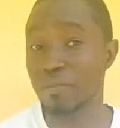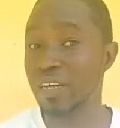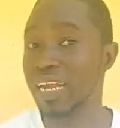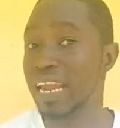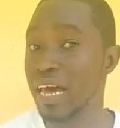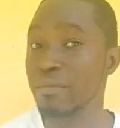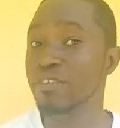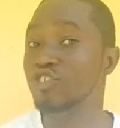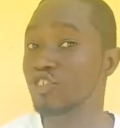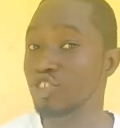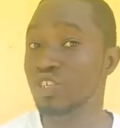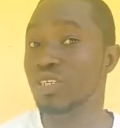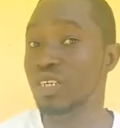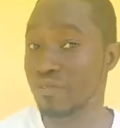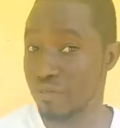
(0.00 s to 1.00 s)
climate
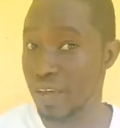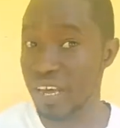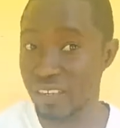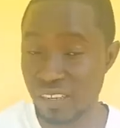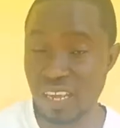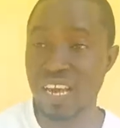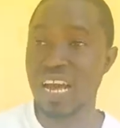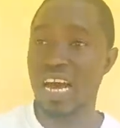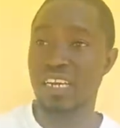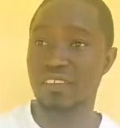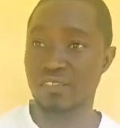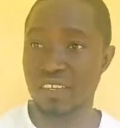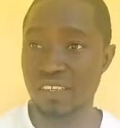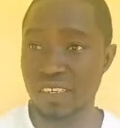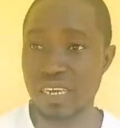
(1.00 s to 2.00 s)
change affects, and he
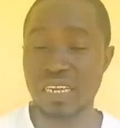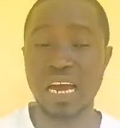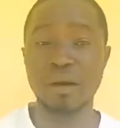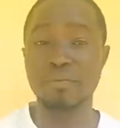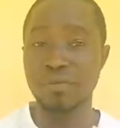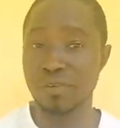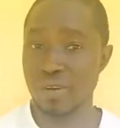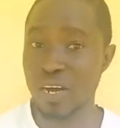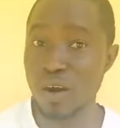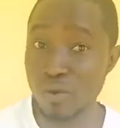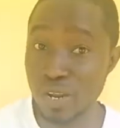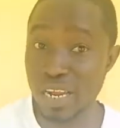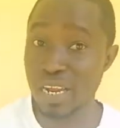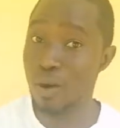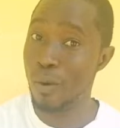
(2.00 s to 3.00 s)
thinks that America
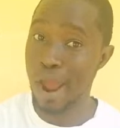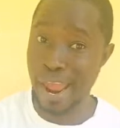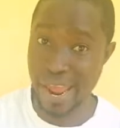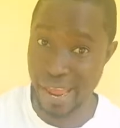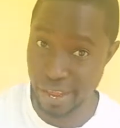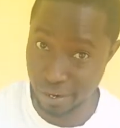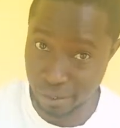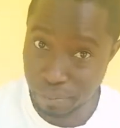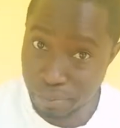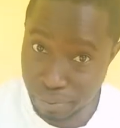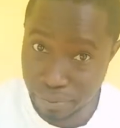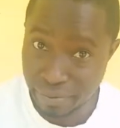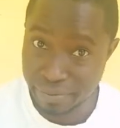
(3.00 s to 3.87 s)
would need our help